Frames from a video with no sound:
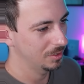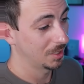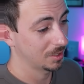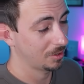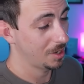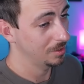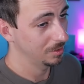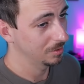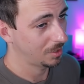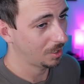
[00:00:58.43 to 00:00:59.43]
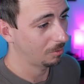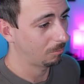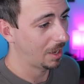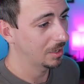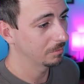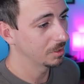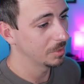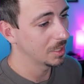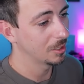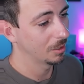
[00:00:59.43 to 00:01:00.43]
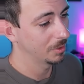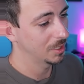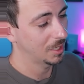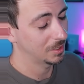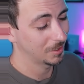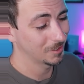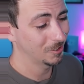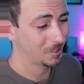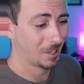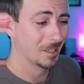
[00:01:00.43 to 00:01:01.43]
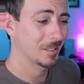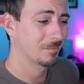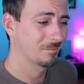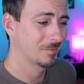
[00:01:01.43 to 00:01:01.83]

That's crazy. It's kind of random to be in here, but yeah, it does look kind of